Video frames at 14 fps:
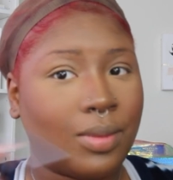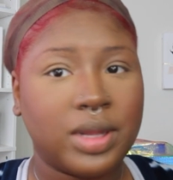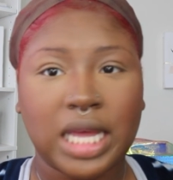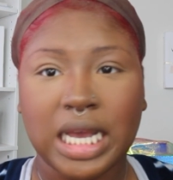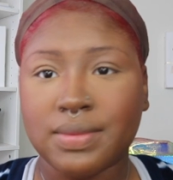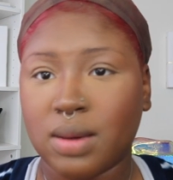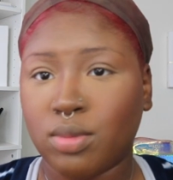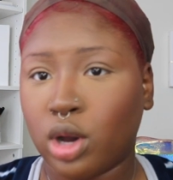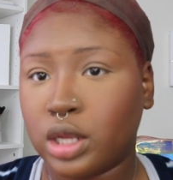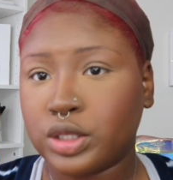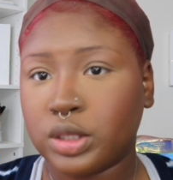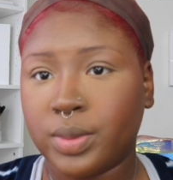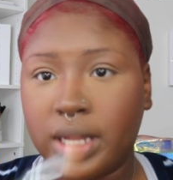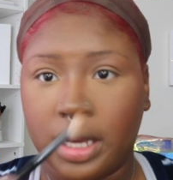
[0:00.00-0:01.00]
like my
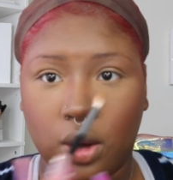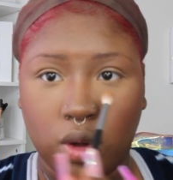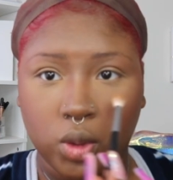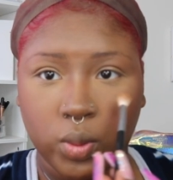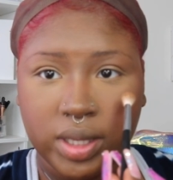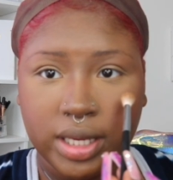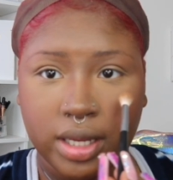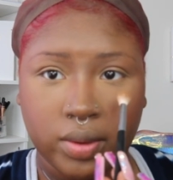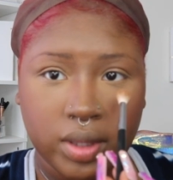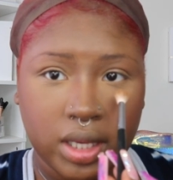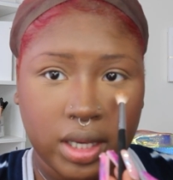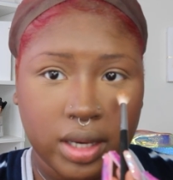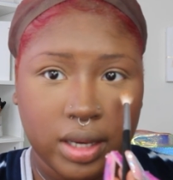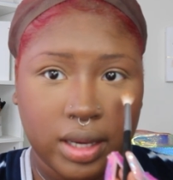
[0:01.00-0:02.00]
bronzer being all the way down
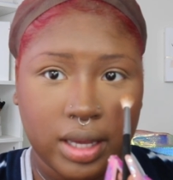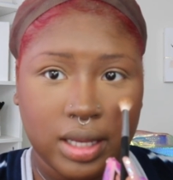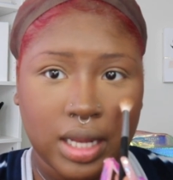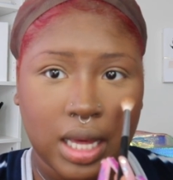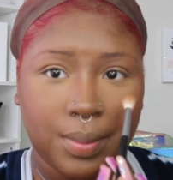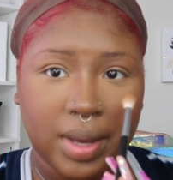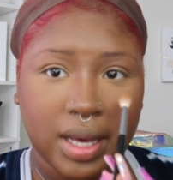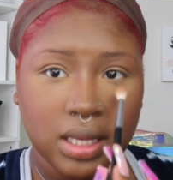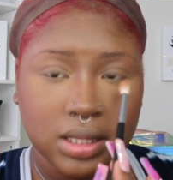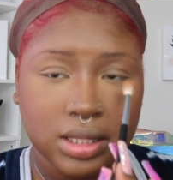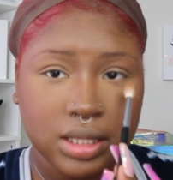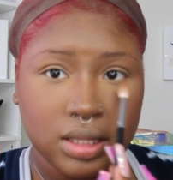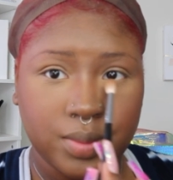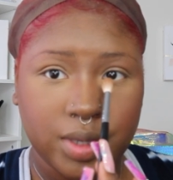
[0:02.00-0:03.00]
here and not my
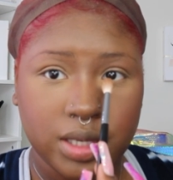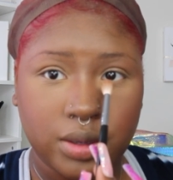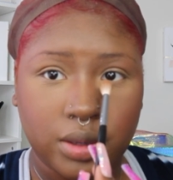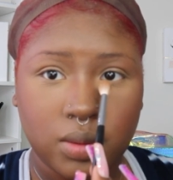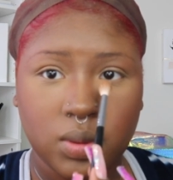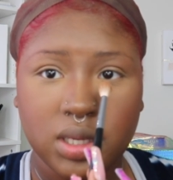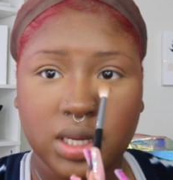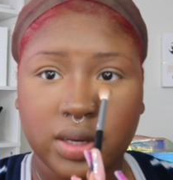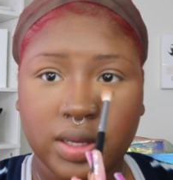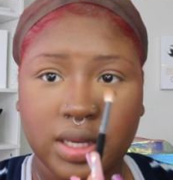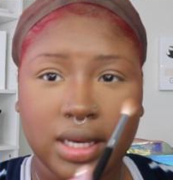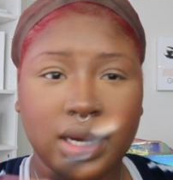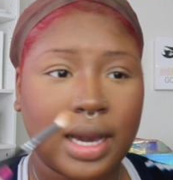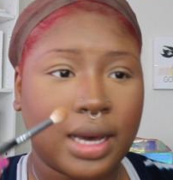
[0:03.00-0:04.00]
concealer being all the way down here.